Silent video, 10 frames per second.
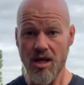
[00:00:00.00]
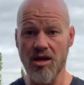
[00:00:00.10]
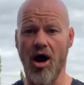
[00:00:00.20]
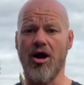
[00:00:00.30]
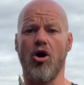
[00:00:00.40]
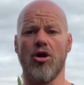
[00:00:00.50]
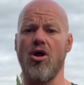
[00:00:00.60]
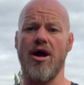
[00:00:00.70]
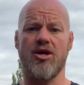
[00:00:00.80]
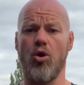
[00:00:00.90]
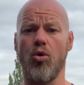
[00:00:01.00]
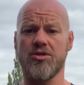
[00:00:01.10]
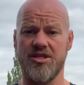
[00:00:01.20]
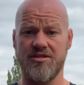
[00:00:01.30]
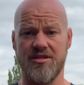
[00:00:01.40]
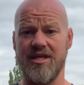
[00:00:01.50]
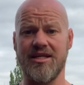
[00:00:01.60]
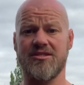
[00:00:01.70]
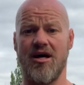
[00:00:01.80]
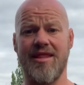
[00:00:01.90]
like online courses and
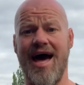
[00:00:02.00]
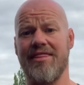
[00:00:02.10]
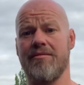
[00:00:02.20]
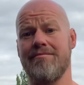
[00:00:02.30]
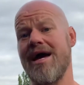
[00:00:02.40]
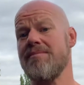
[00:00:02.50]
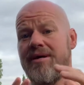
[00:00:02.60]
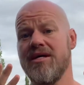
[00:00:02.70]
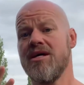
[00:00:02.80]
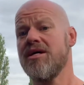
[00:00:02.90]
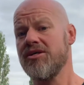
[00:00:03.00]
things like that, that maybe